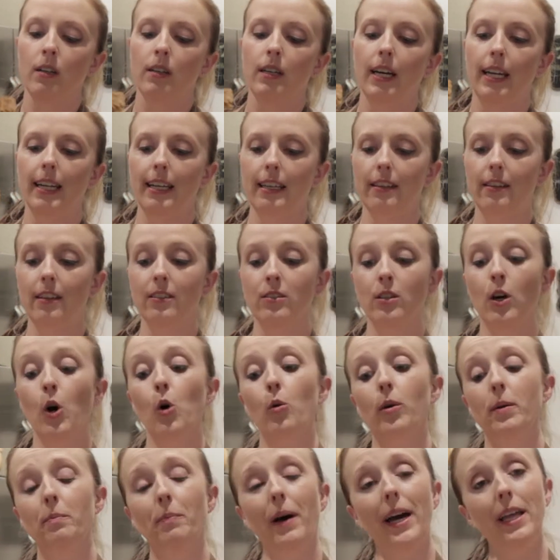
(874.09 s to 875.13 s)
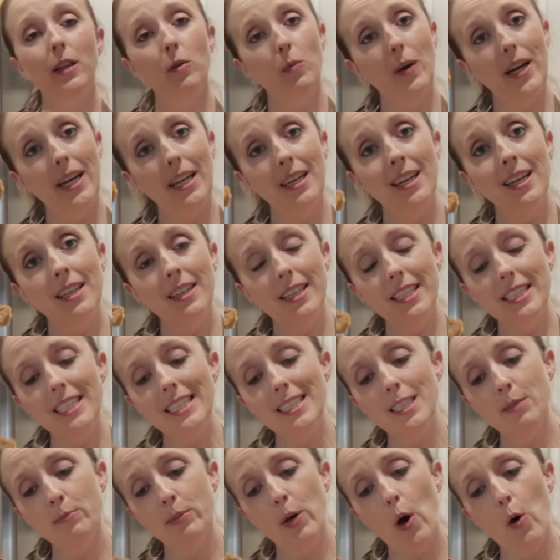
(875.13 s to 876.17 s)
Got to get this. Oh, and by the way, this
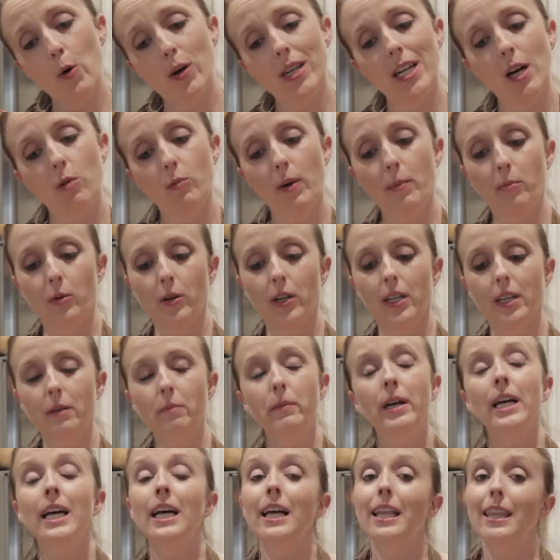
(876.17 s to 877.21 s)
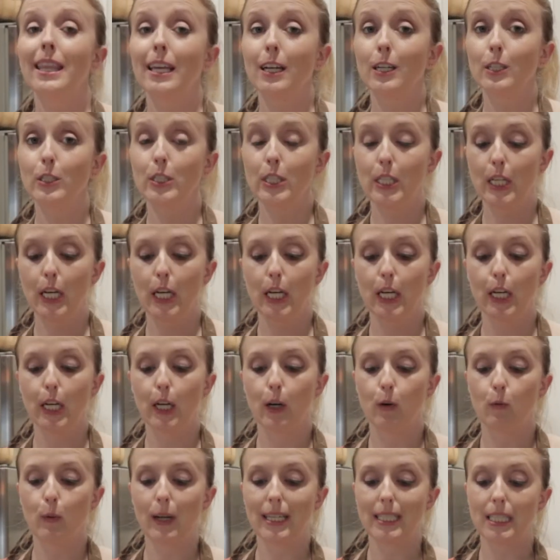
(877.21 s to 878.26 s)
is some coconut whipped cream. There's a
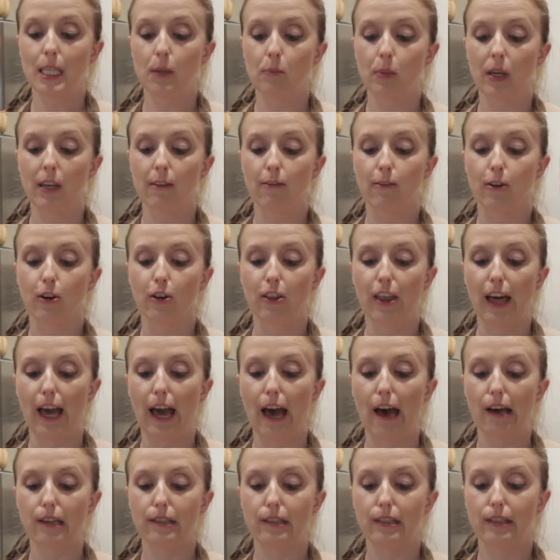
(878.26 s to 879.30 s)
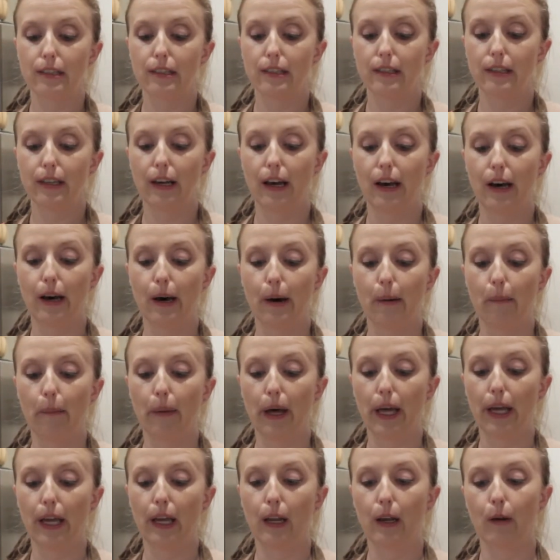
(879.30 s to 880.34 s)
recipe for that
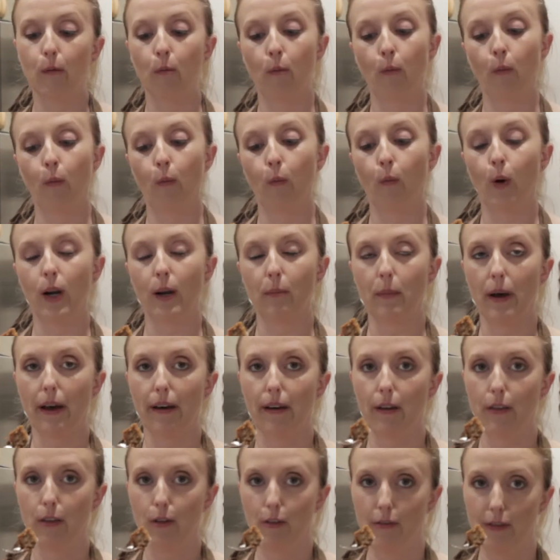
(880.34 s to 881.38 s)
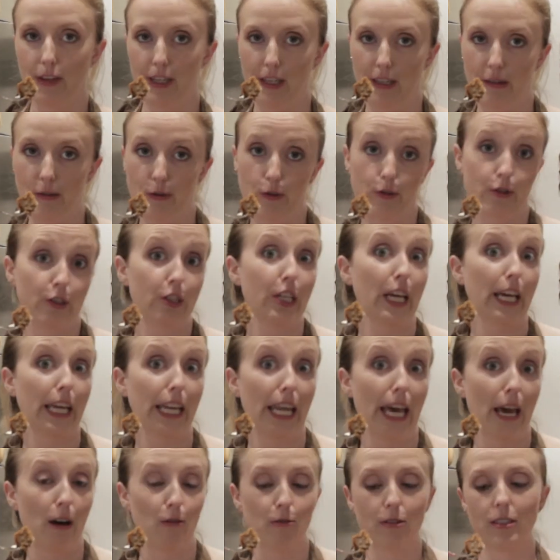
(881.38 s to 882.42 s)
in one of my other videos. Check
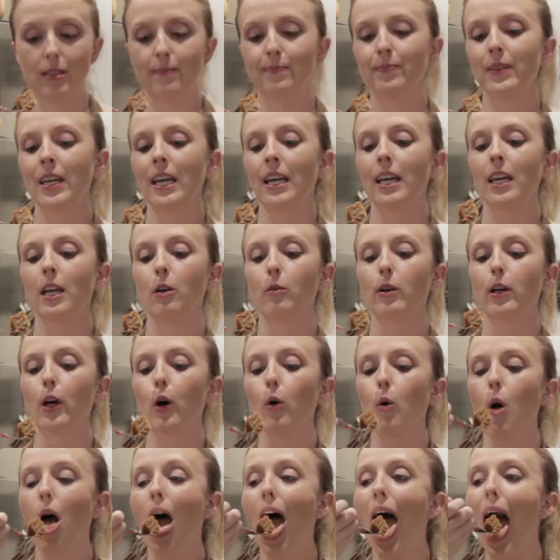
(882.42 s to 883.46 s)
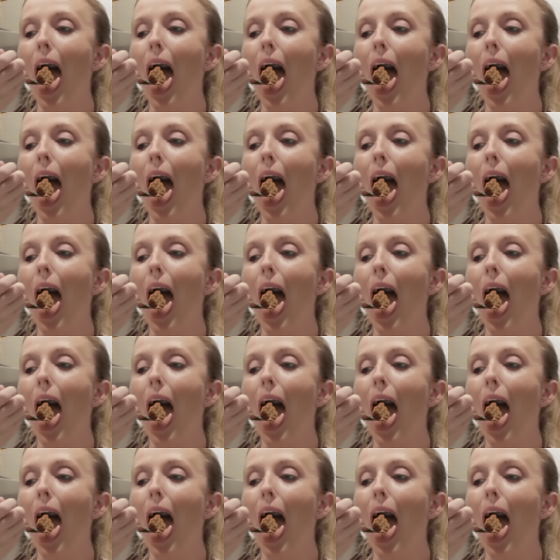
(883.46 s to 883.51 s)
it out. Here we go.